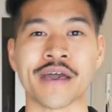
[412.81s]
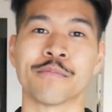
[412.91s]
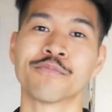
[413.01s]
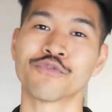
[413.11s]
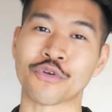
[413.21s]

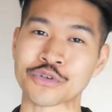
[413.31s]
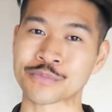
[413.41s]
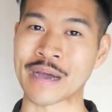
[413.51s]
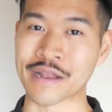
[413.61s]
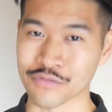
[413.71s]
that first
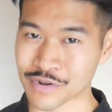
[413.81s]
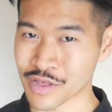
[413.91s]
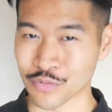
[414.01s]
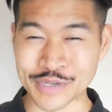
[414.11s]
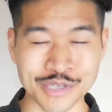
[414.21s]
part of the
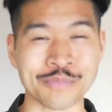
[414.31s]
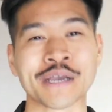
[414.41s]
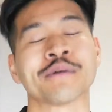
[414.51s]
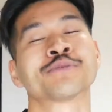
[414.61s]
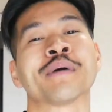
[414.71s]
video, the recent
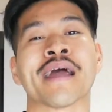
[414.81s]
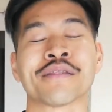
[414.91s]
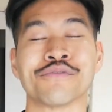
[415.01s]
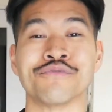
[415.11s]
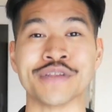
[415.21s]
pickups part of
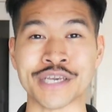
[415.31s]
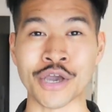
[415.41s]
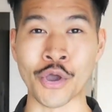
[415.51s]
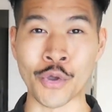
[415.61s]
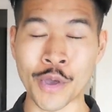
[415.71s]
the
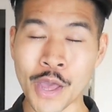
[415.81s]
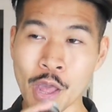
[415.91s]
video.